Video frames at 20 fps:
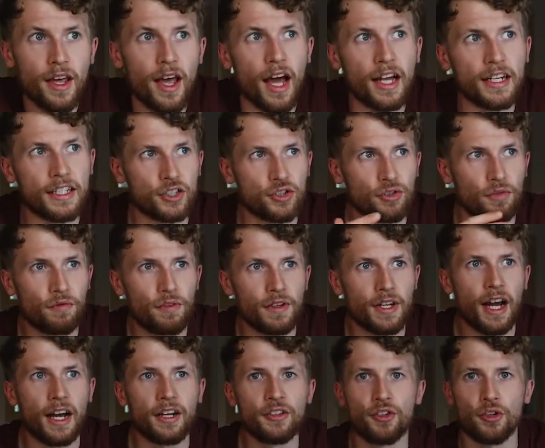and it's something
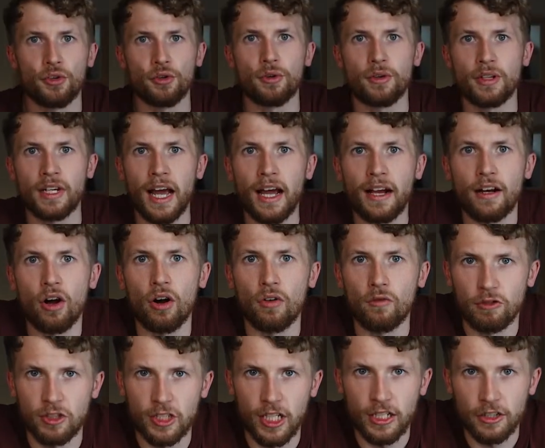that I do get
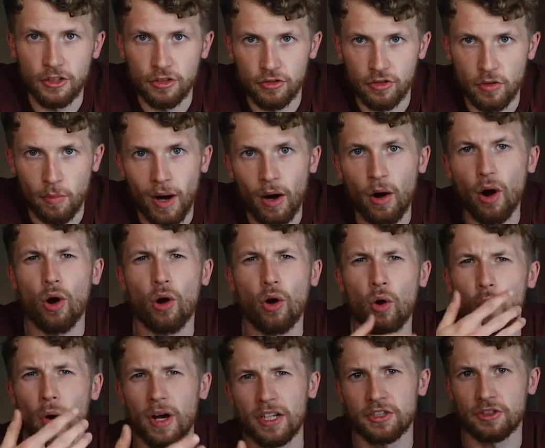conversations about or
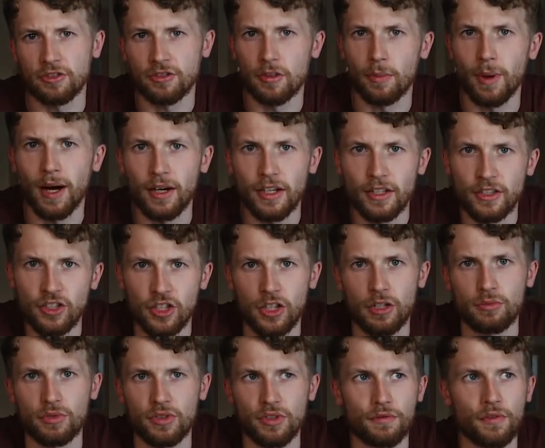questions about in
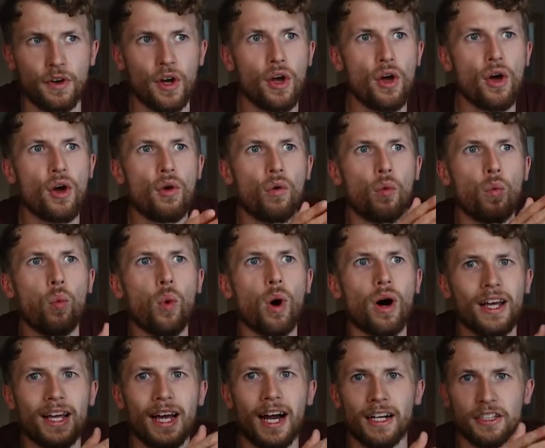terms of
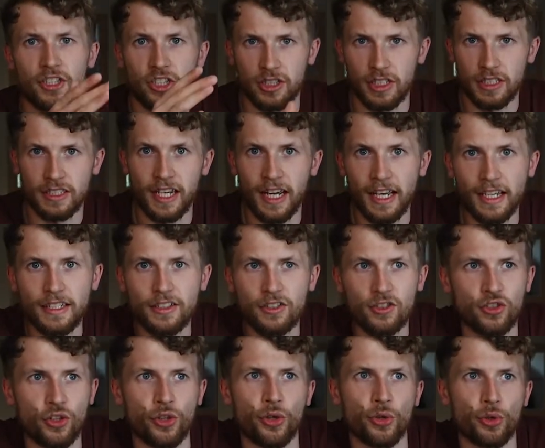what it actually takes
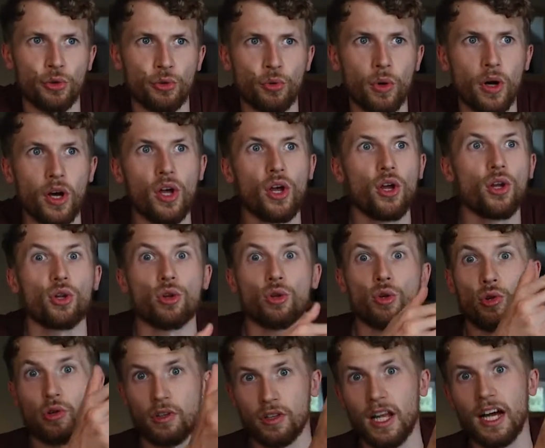to
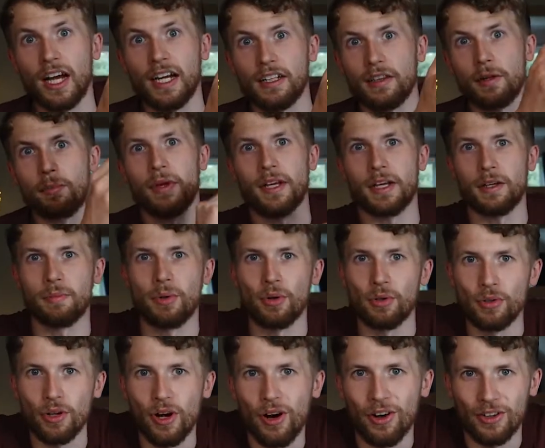look like the
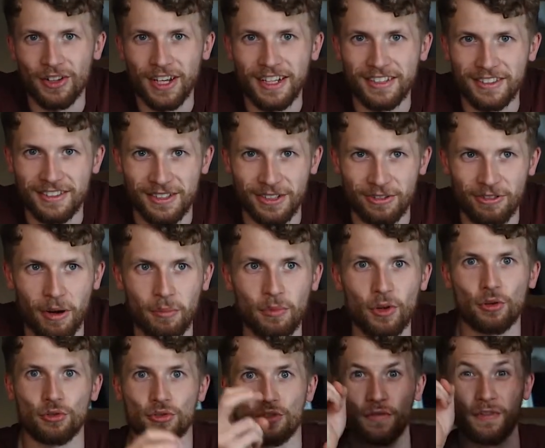people on Instagram,
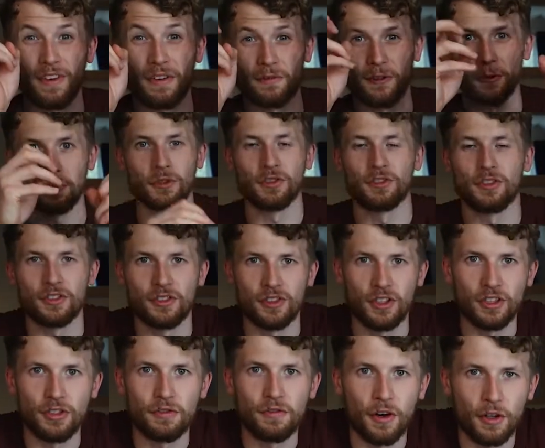those fitfluencers that
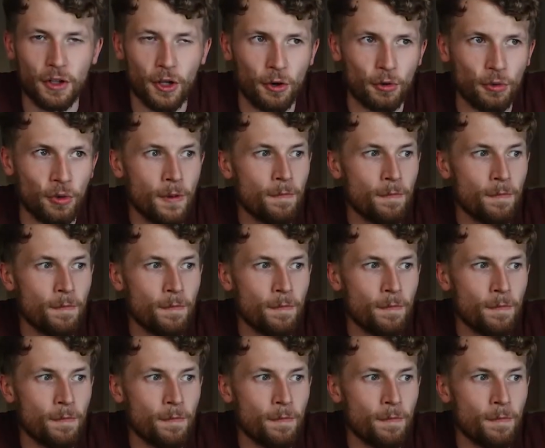you follow,